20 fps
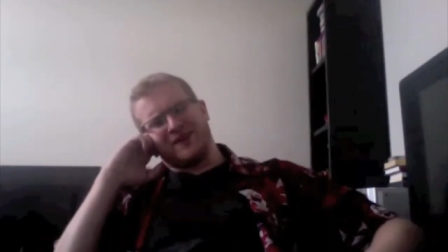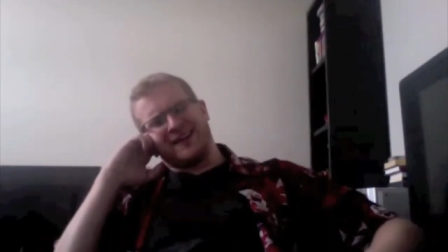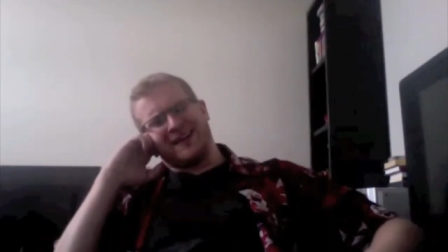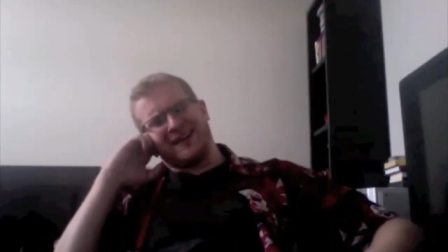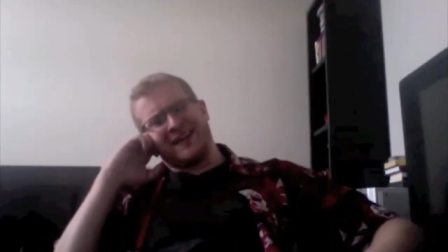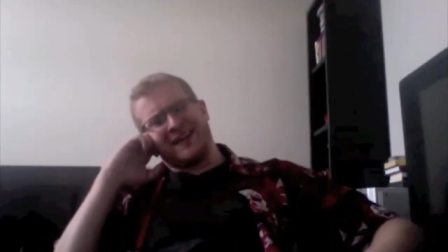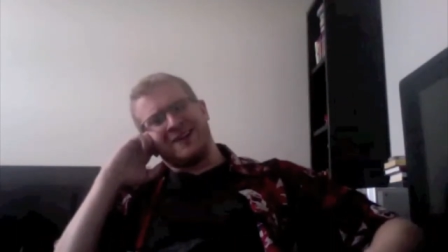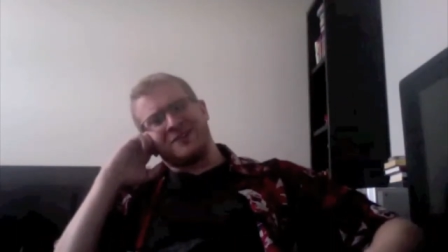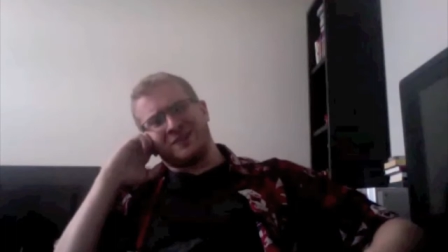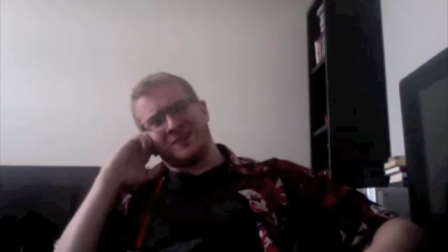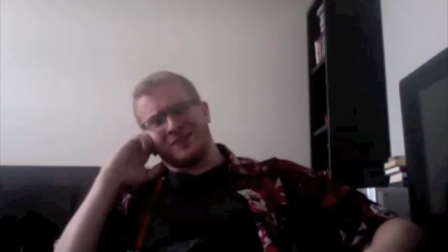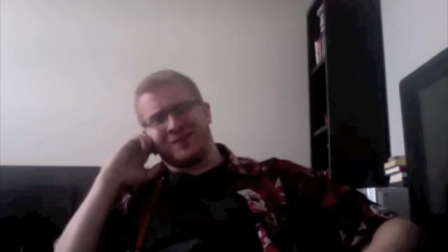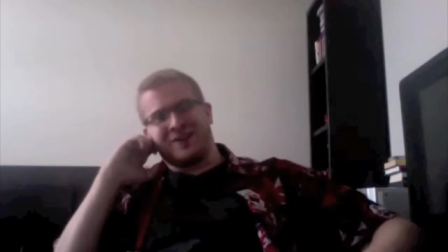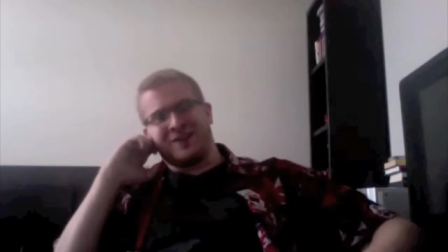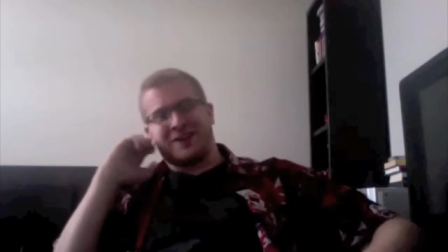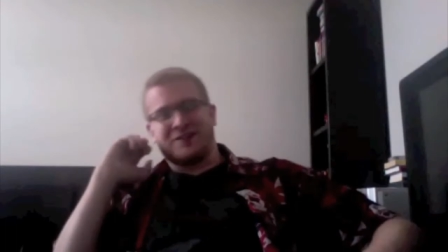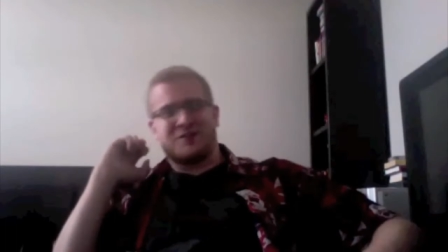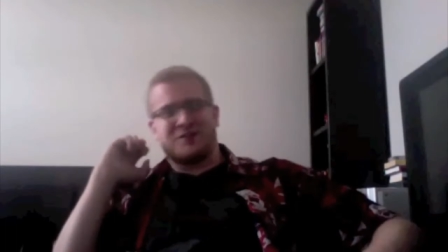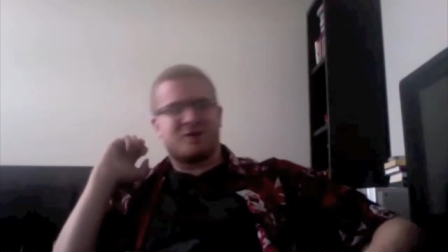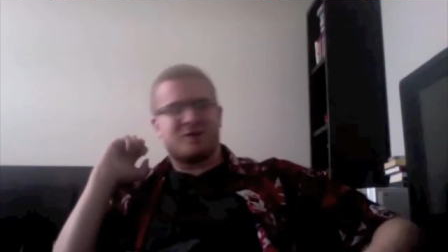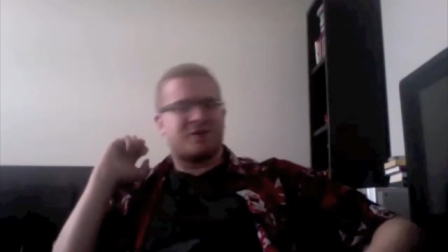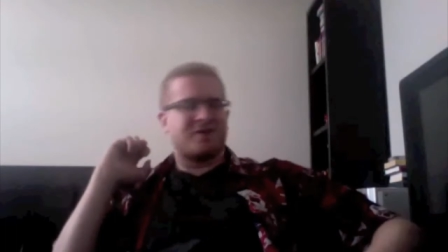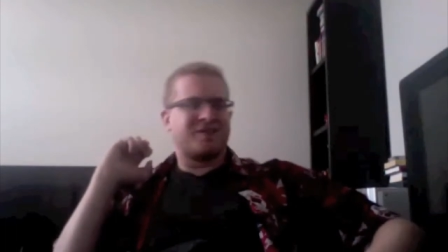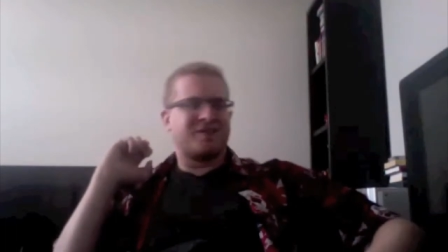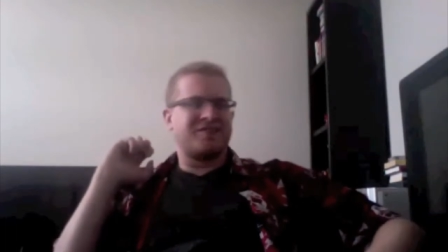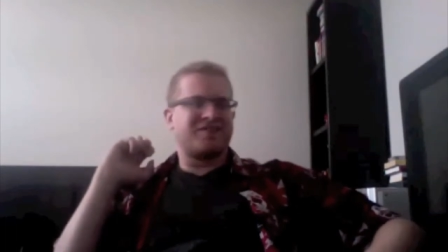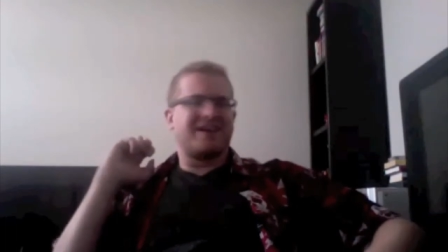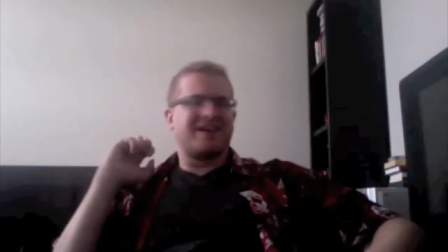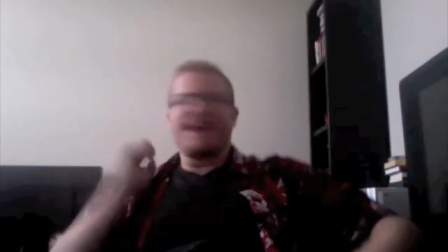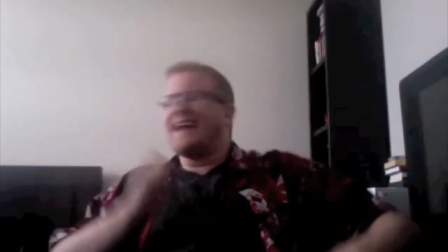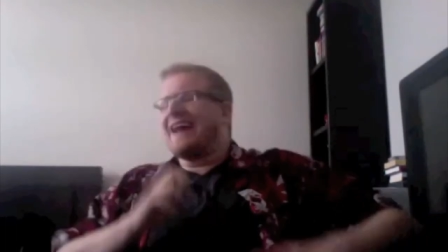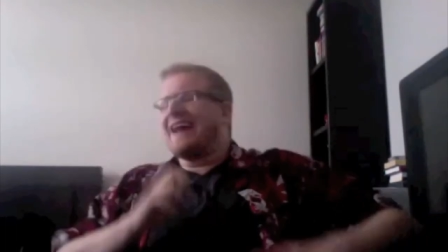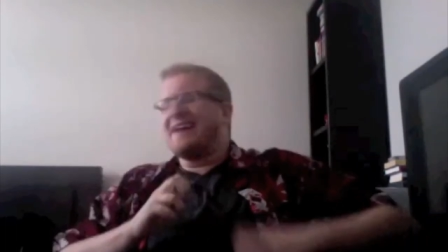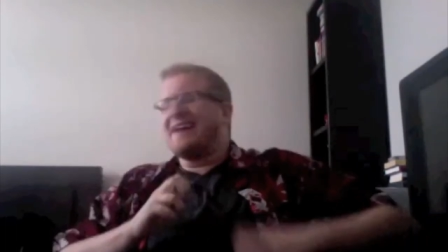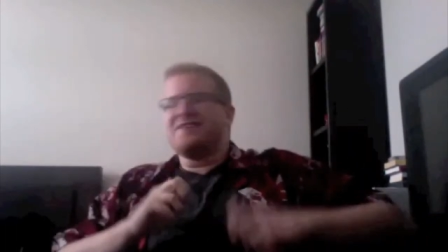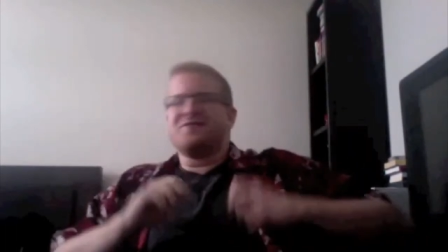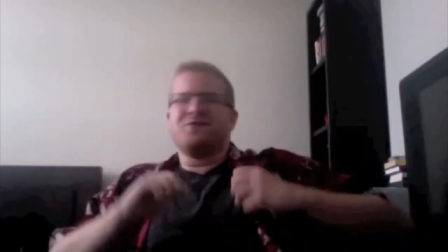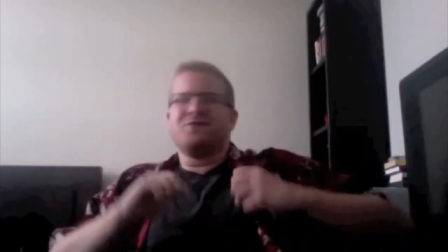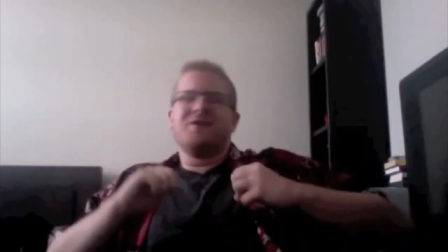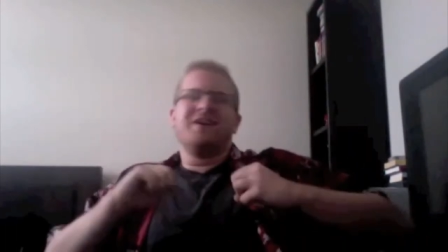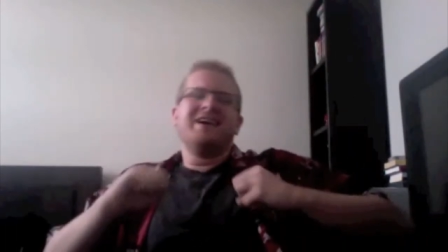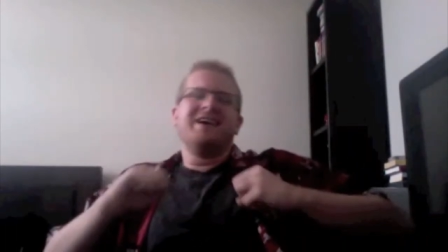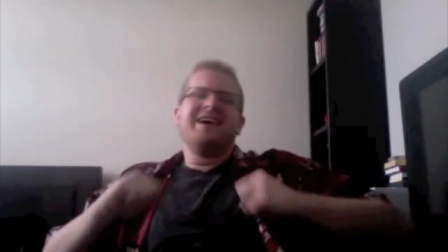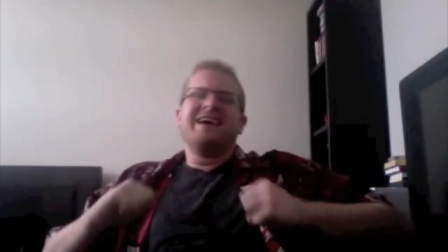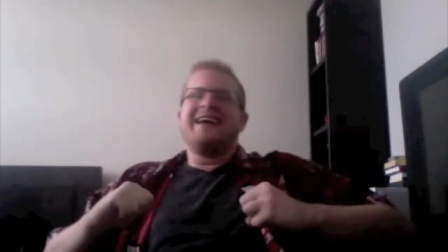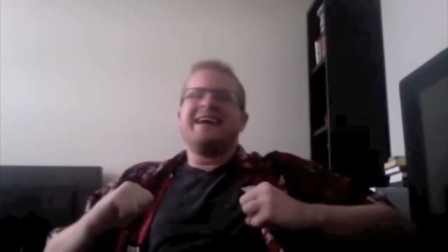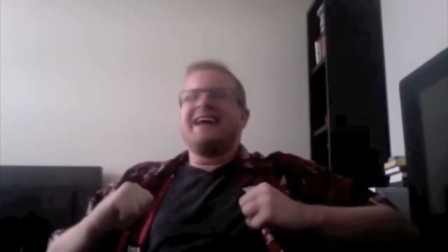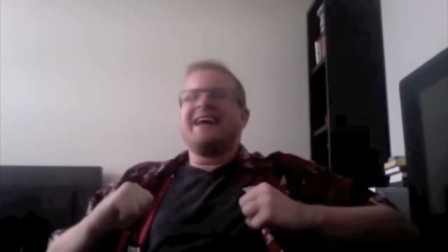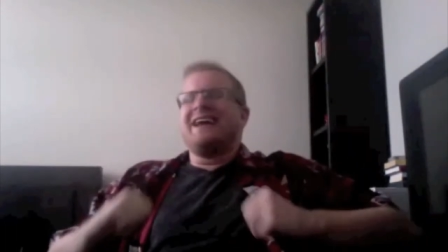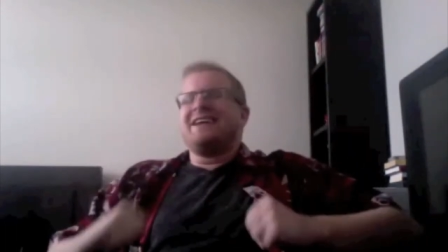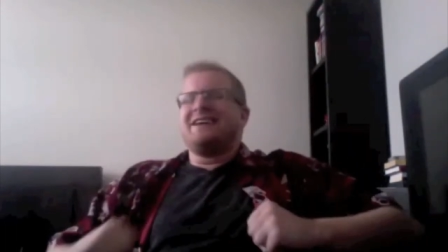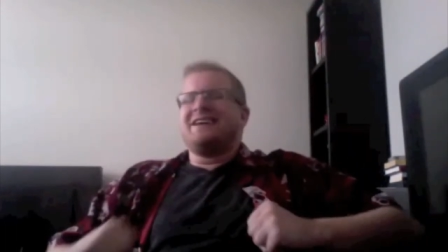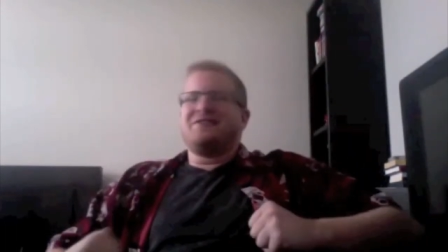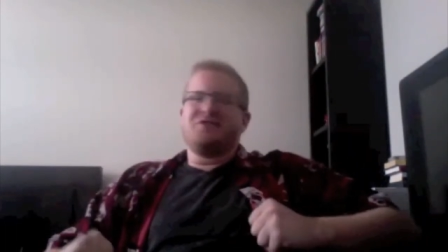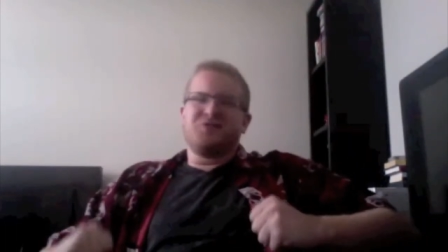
Lantern crossovers. Can't I